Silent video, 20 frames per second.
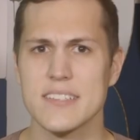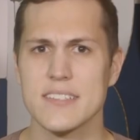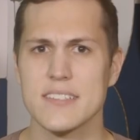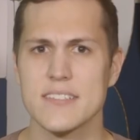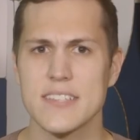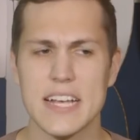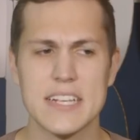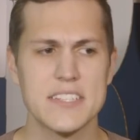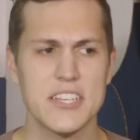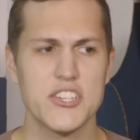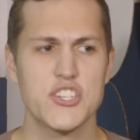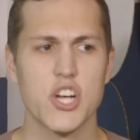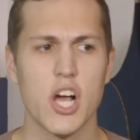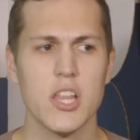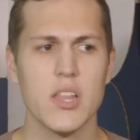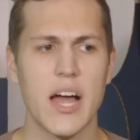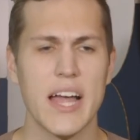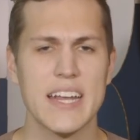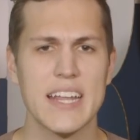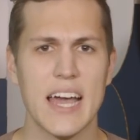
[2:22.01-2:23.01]
sexy
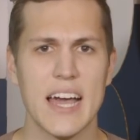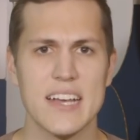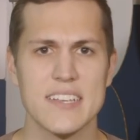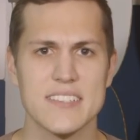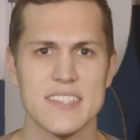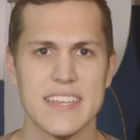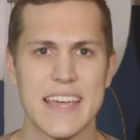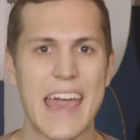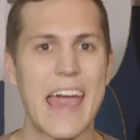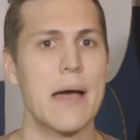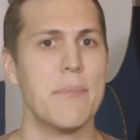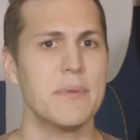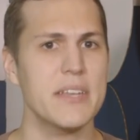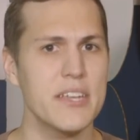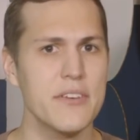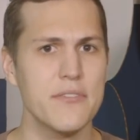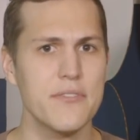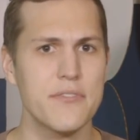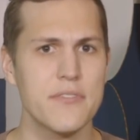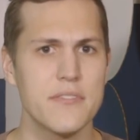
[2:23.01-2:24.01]
jawline guy's
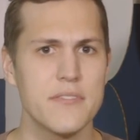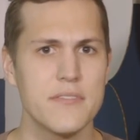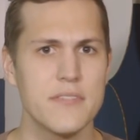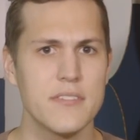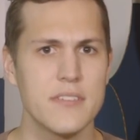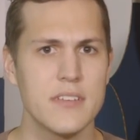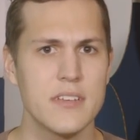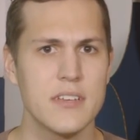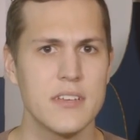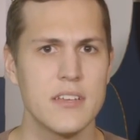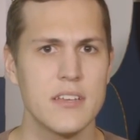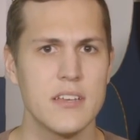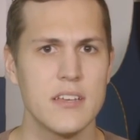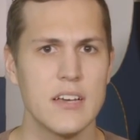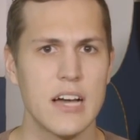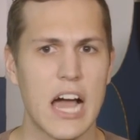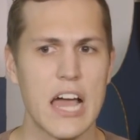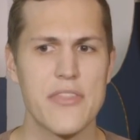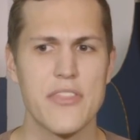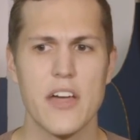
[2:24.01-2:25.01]
captive?
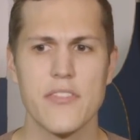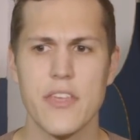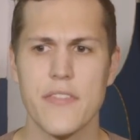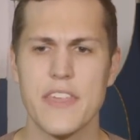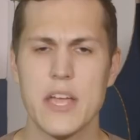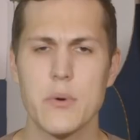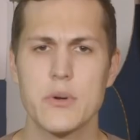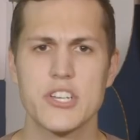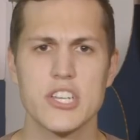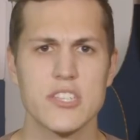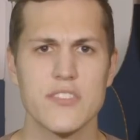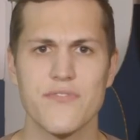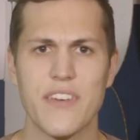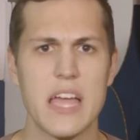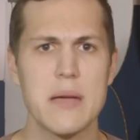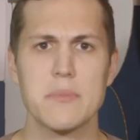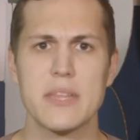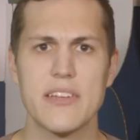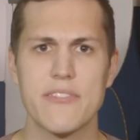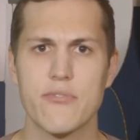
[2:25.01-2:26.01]
I thought that they were just
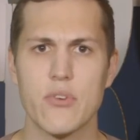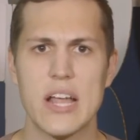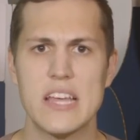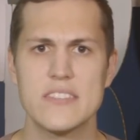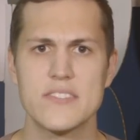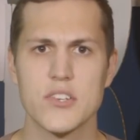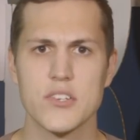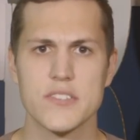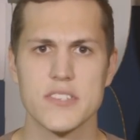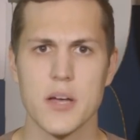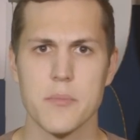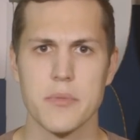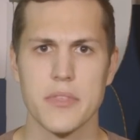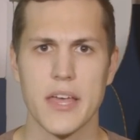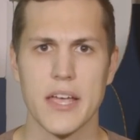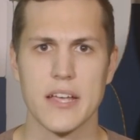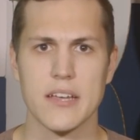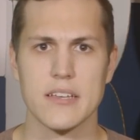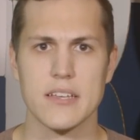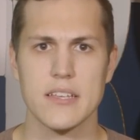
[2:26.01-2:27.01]
family friends or
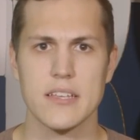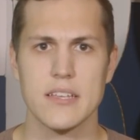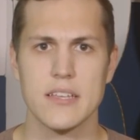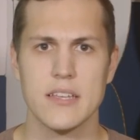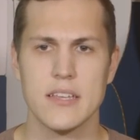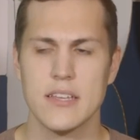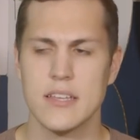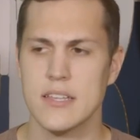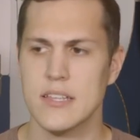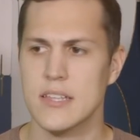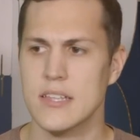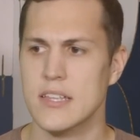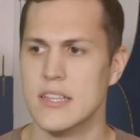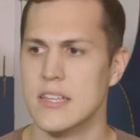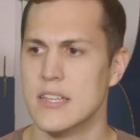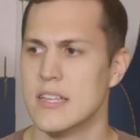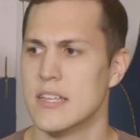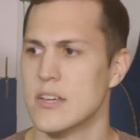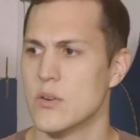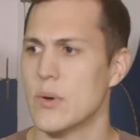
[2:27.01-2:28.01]
something.
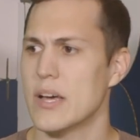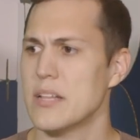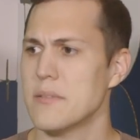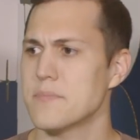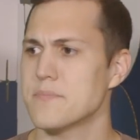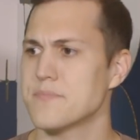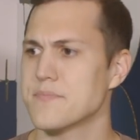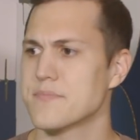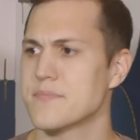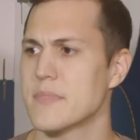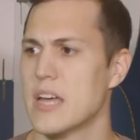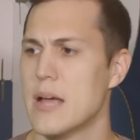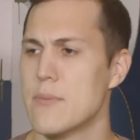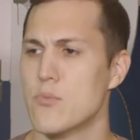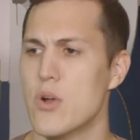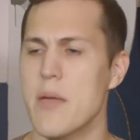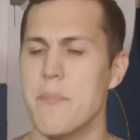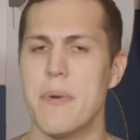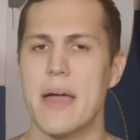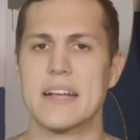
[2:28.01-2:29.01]
Well,
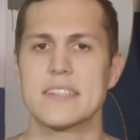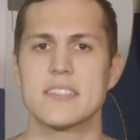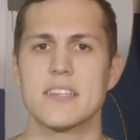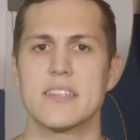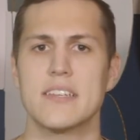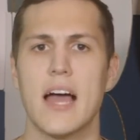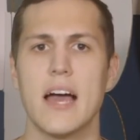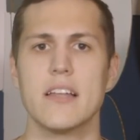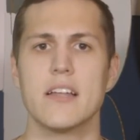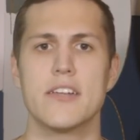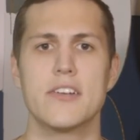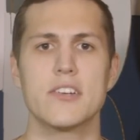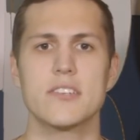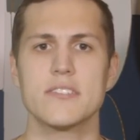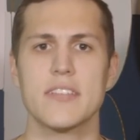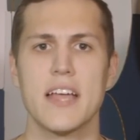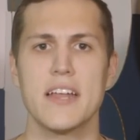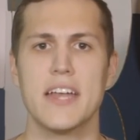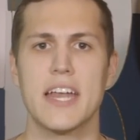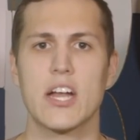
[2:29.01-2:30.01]
I'm right back to not
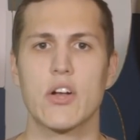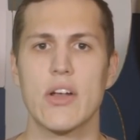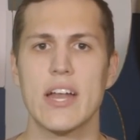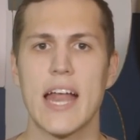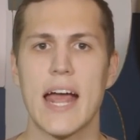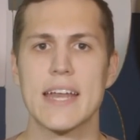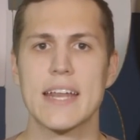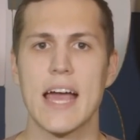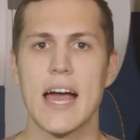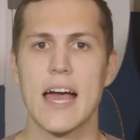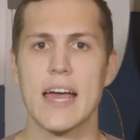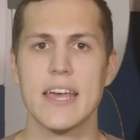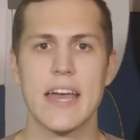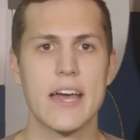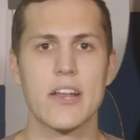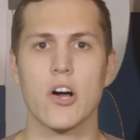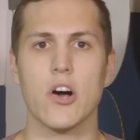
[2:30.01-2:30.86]
understanding Green-eyed guy at